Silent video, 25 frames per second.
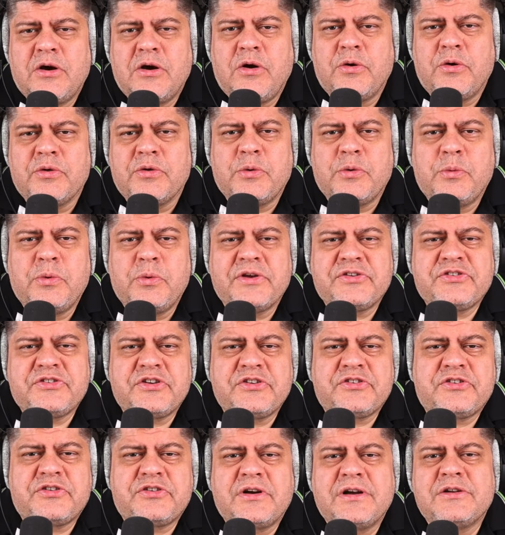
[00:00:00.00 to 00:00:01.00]
oh, the West
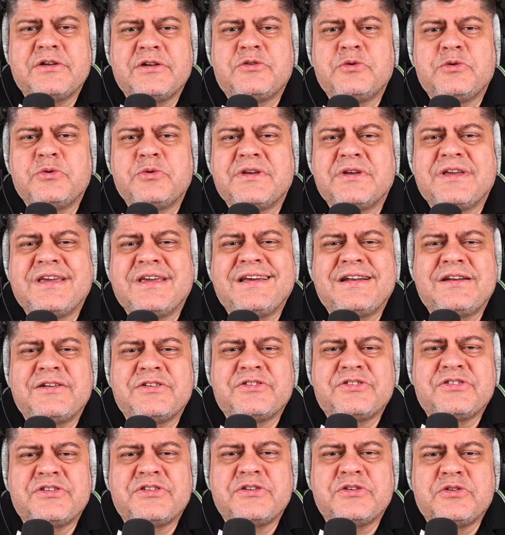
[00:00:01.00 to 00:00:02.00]
is trying to get
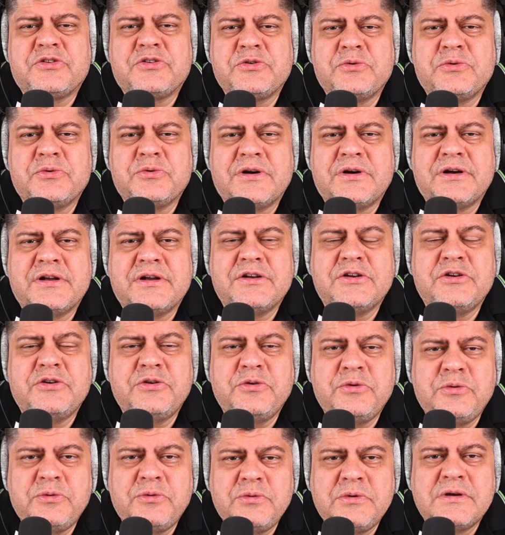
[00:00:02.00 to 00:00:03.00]
us into a
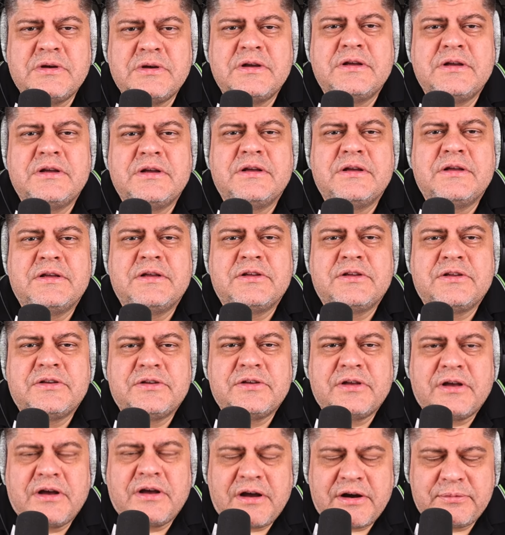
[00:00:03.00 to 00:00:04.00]
new
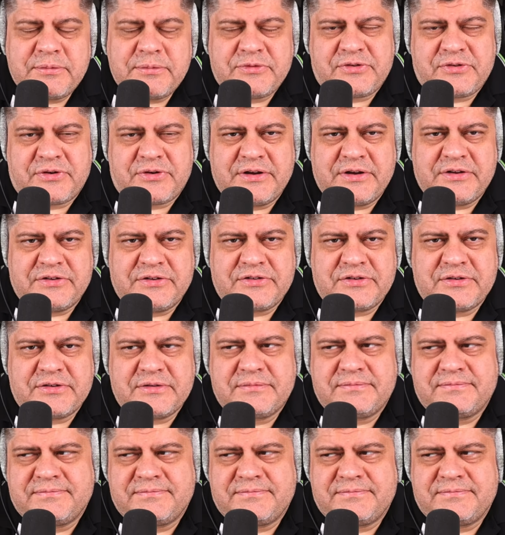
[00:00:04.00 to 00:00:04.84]
arms race.